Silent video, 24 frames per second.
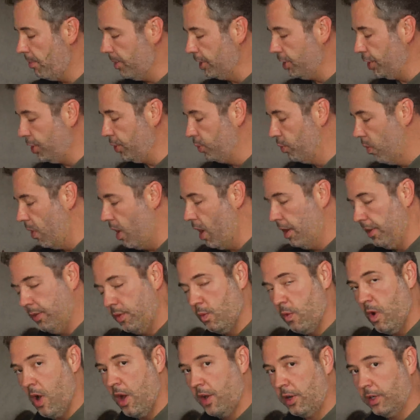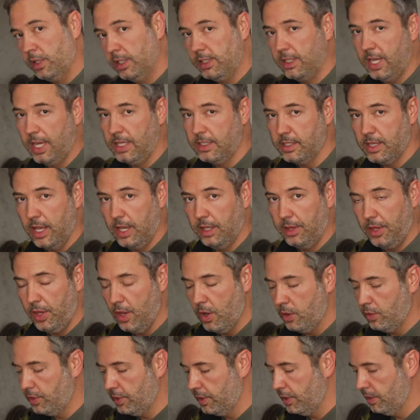but you want the water to taste like the
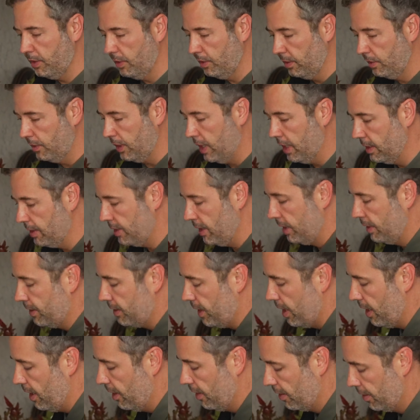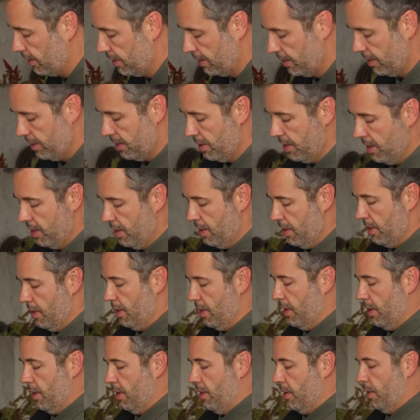ocean, as they say.
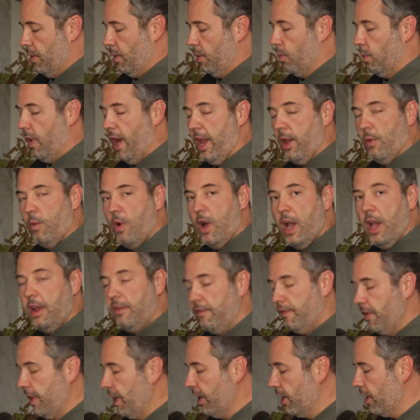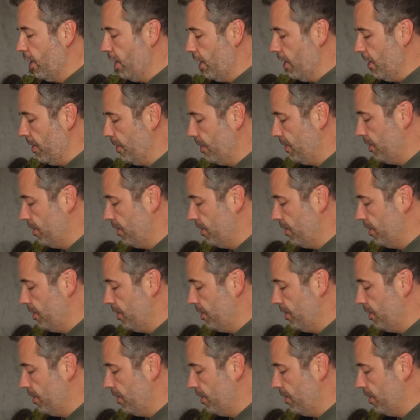White wine vinegar,